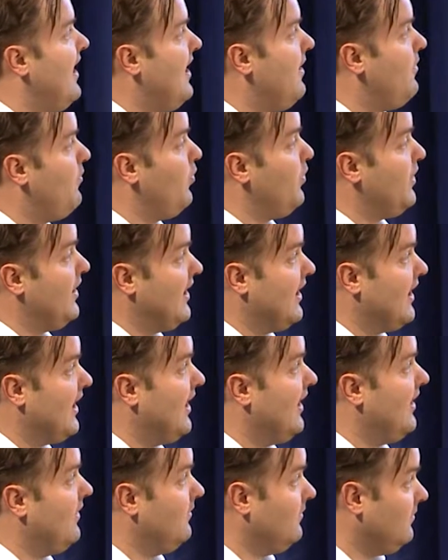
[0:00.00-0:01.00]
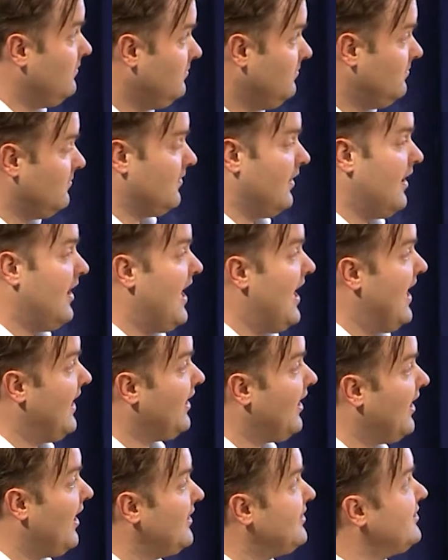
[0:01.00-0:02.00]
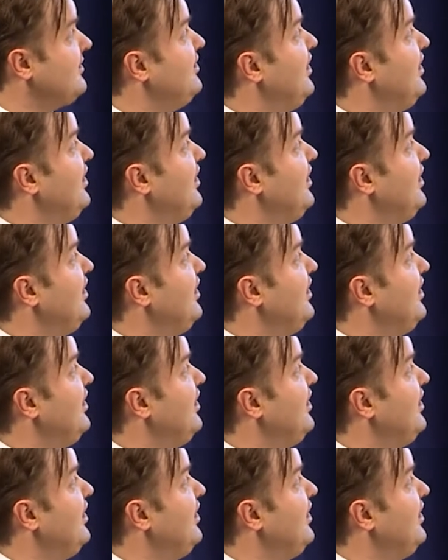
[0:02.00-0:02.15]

And we analyzed